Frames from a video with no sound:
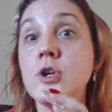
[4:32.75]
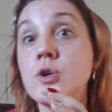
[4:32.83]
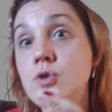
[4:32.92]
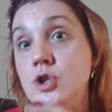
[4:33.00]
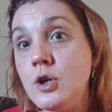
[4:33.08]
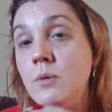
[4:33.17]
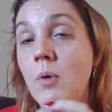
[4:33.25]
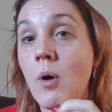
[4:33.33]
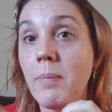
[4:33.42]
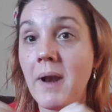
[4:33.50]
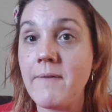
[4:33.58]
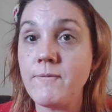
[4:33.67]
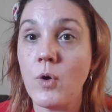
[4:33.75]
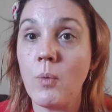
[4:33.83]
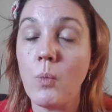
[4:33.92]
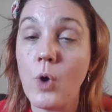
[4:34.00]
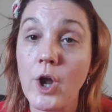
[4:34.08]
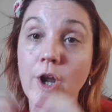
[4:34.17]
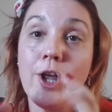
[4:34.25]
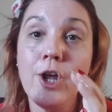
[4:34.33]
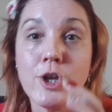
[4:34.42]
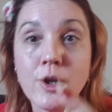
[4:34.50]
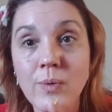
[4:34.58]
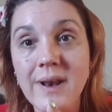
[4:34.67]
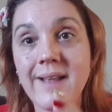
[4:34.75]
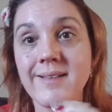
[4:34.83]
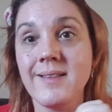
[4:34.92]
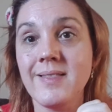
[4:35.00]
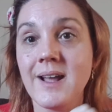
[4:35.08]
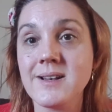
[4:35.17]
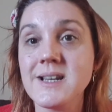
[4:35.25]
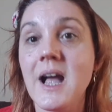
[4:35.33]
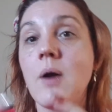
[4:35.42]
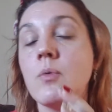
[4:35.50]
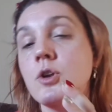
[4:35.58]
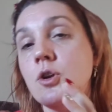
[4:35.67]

you do more platform work, you lessen that down.